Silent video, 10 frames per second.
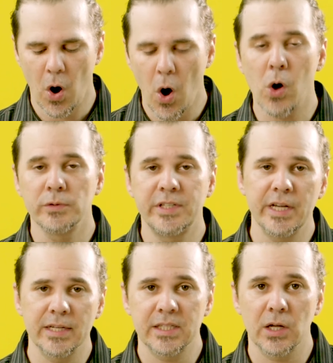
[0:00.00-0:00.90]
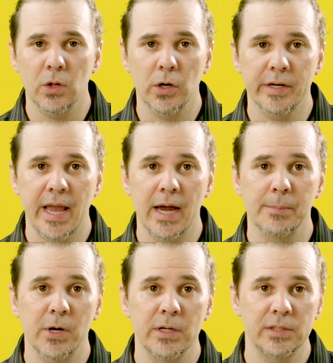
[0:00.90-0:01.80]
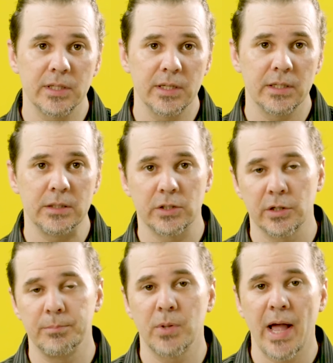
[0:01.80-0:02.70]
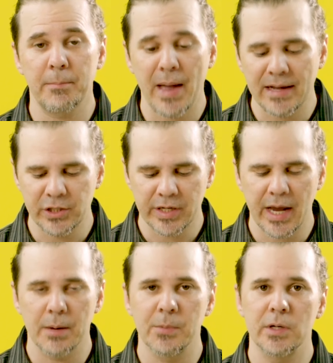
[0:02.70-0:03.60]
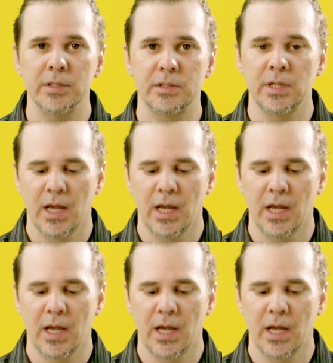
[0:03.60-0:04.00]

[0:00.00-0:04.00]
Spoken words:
all DSLR cameras and certain Blackmagic cameras.